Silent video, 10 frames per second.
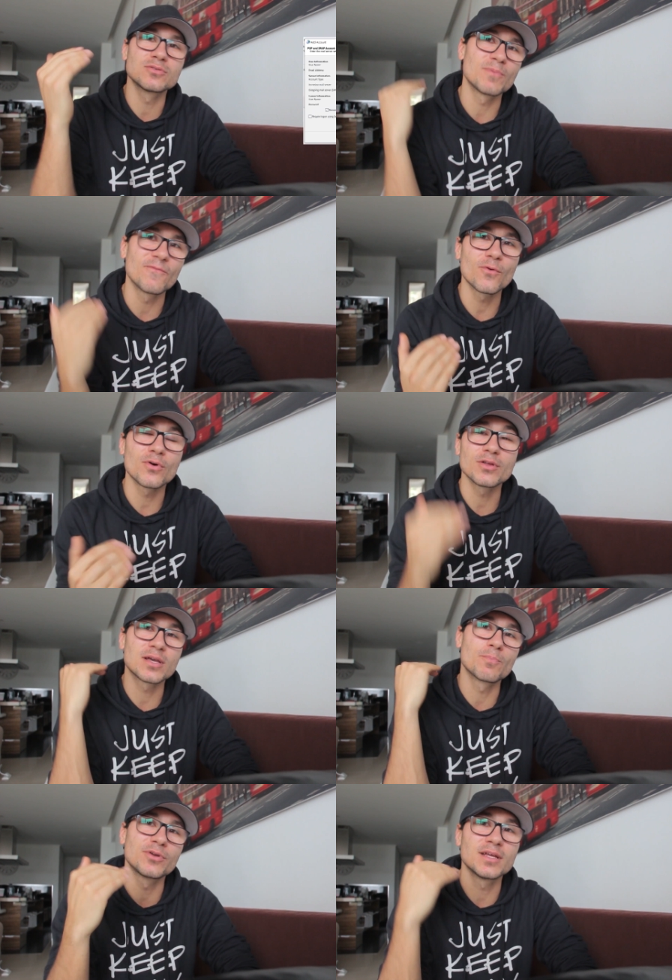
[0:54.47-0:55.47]
to before. You
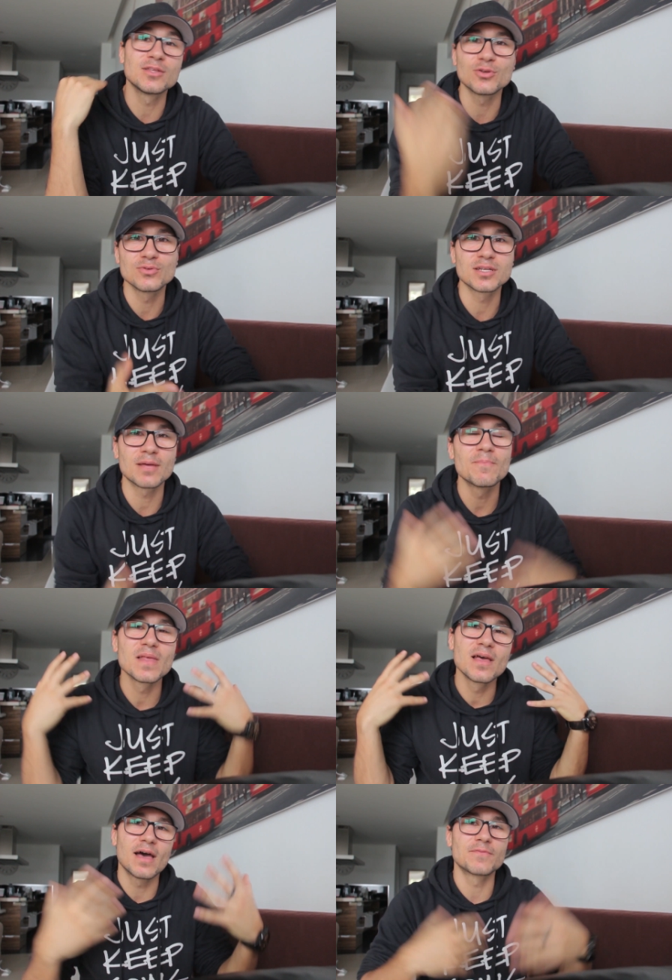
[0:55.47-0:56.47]
can put in your username,
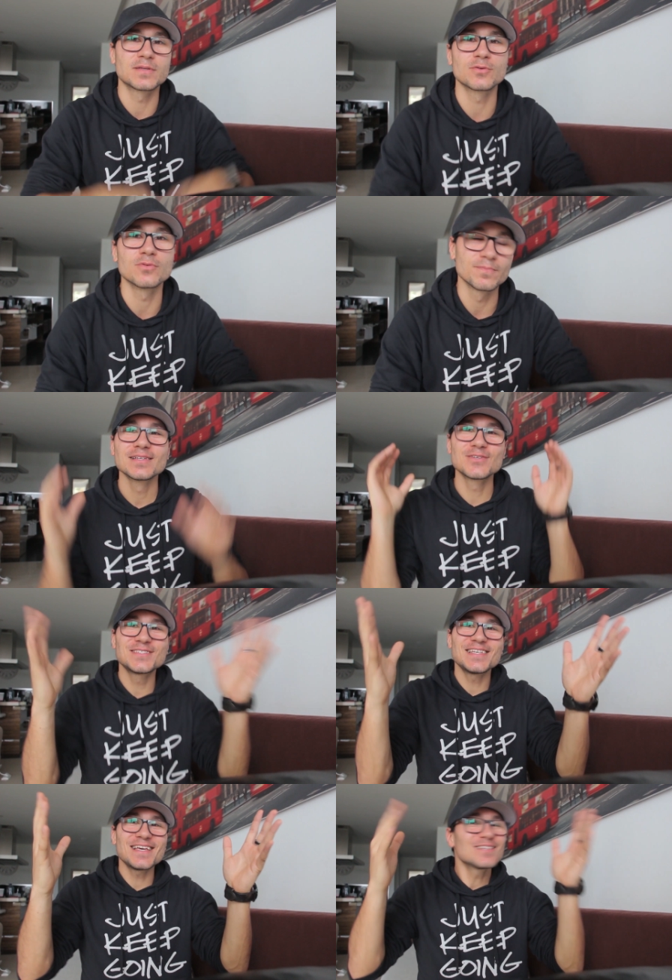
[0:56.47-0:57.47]
everything cool. So you
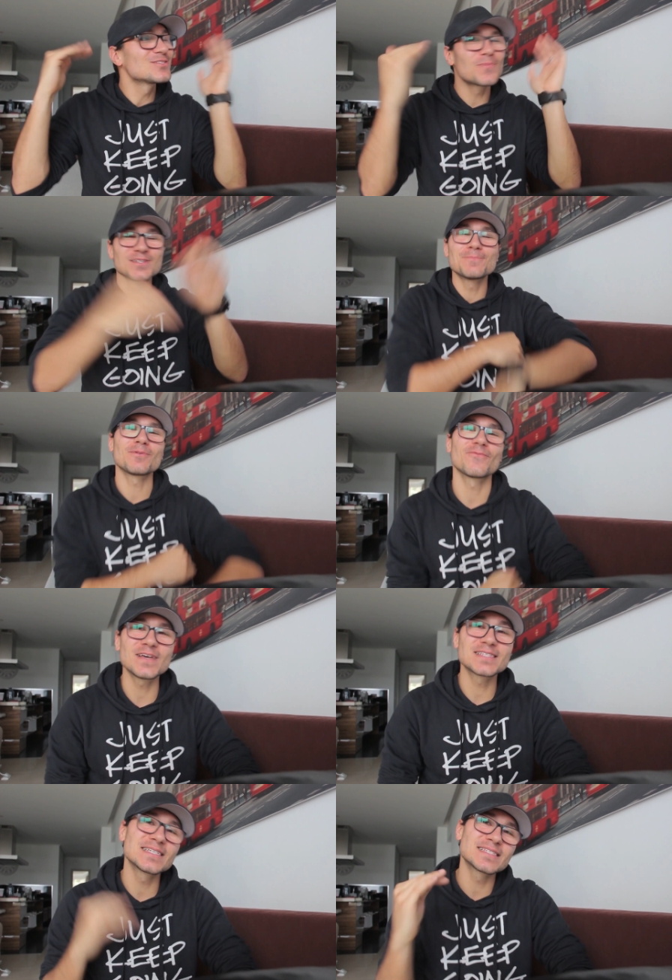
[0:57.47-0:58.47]
see, super simple
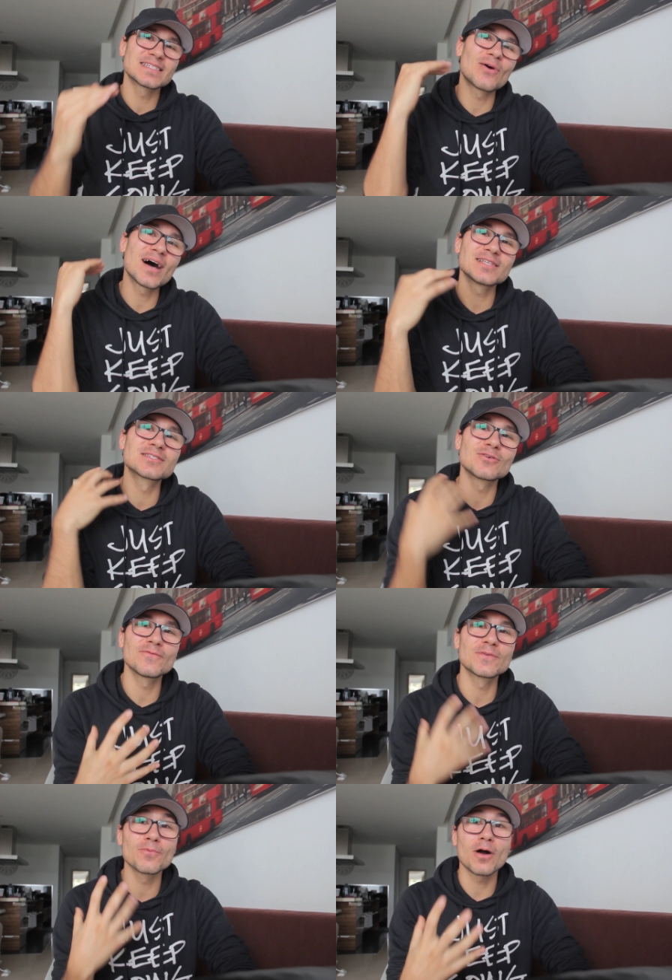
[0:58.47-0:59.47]
fix. This is how I
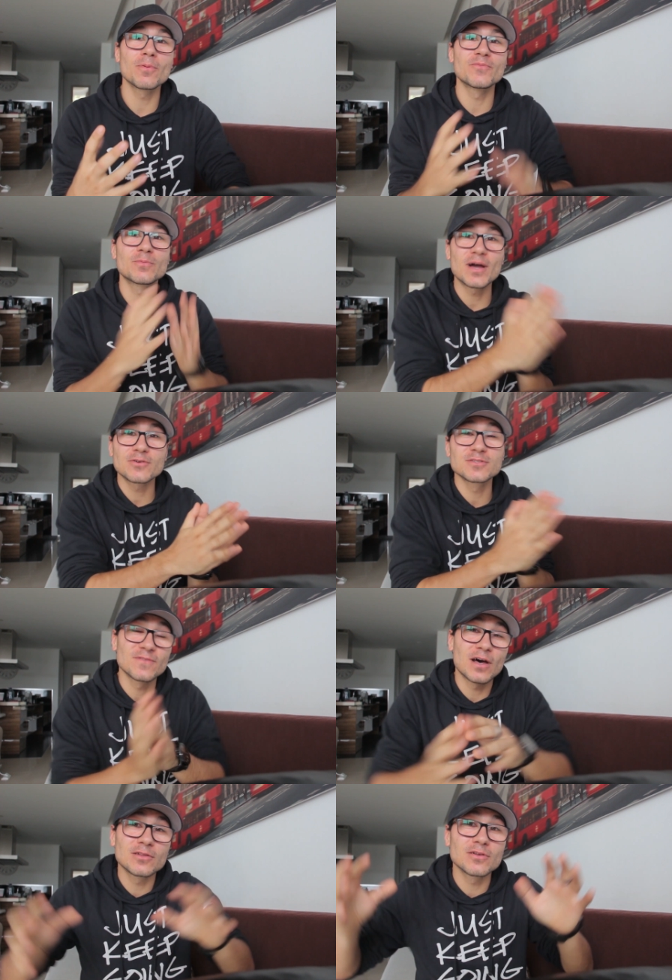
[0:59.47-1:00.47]
solved the problem with
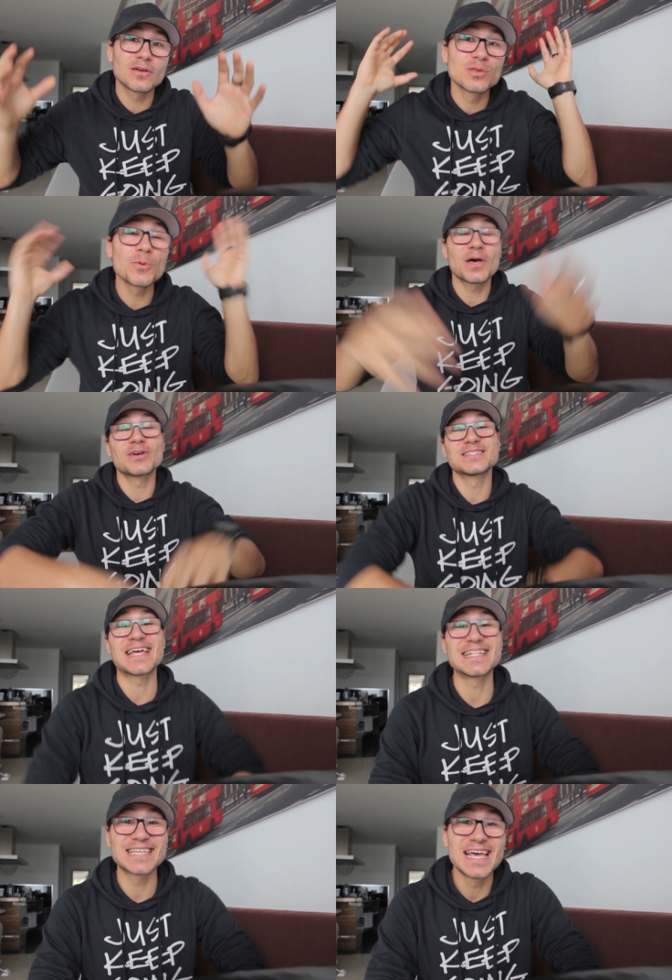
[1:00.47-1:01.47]
Microsoft Outlook
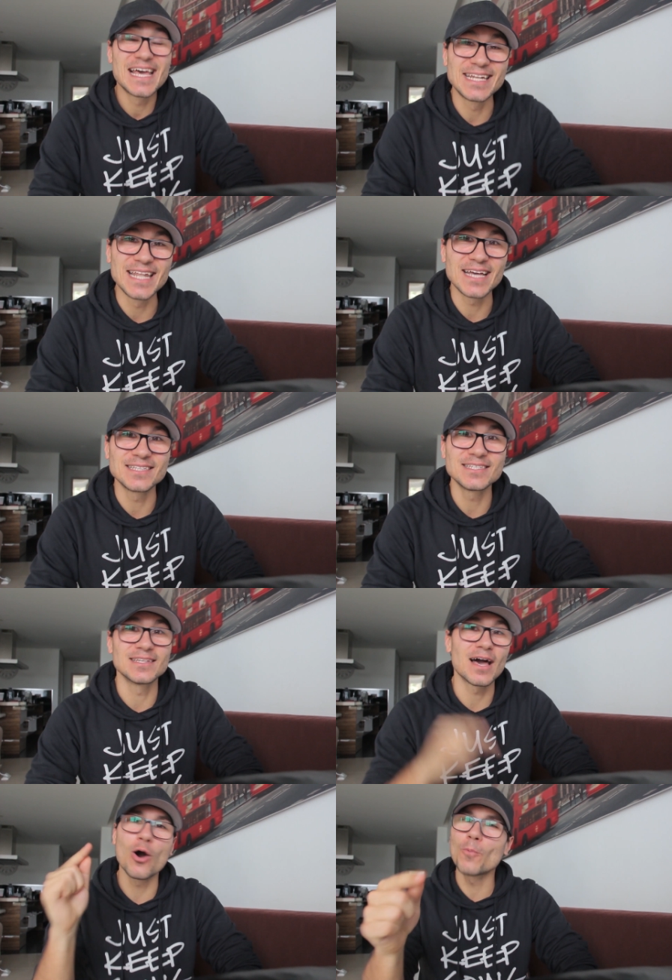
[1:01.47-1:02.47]

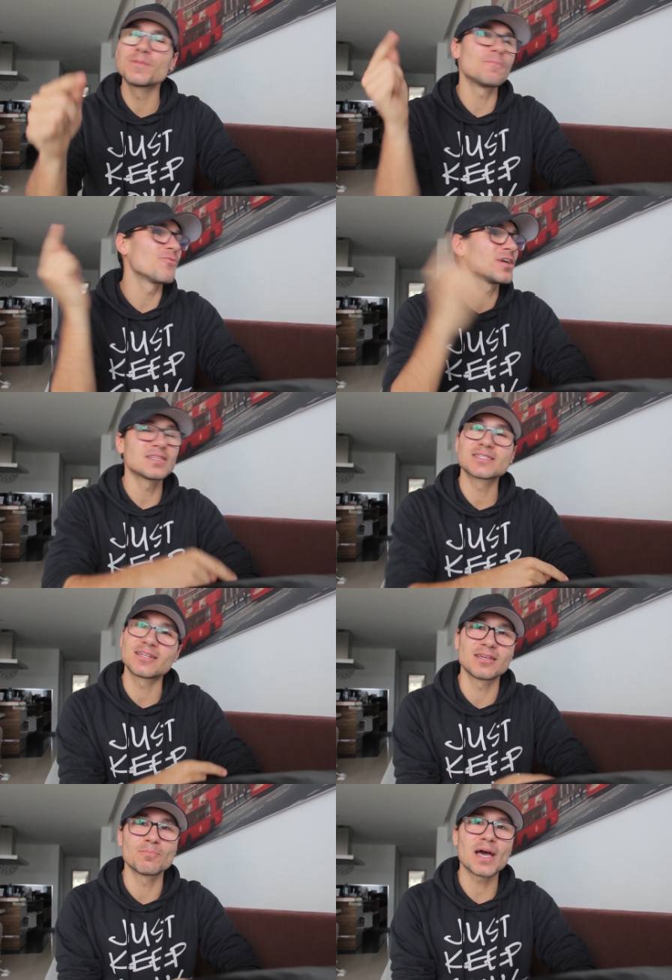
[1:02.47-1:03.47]
2019. I hope they bring the
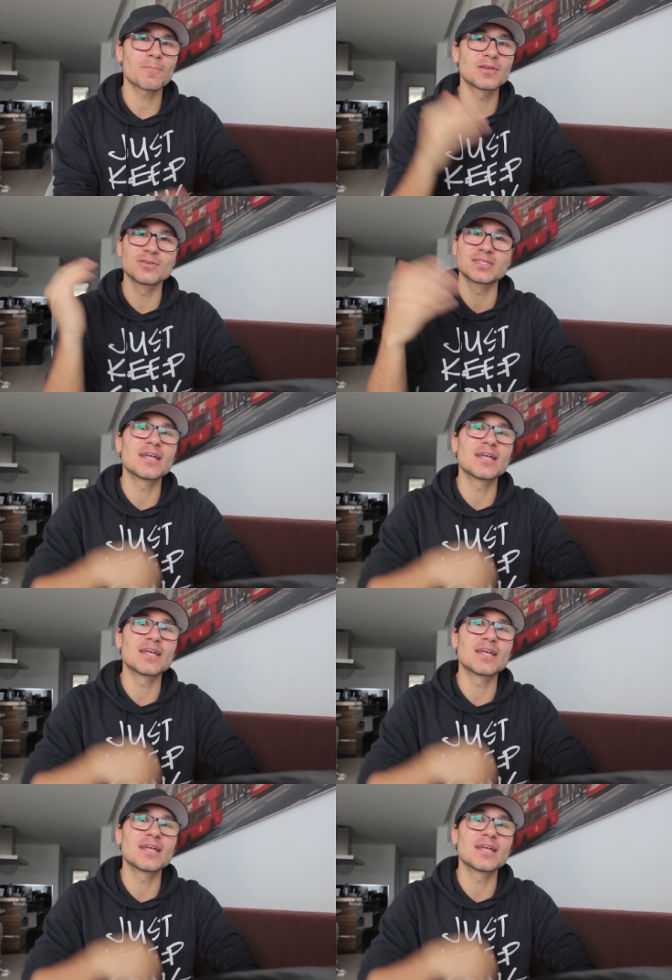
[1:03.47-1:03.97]
setting back because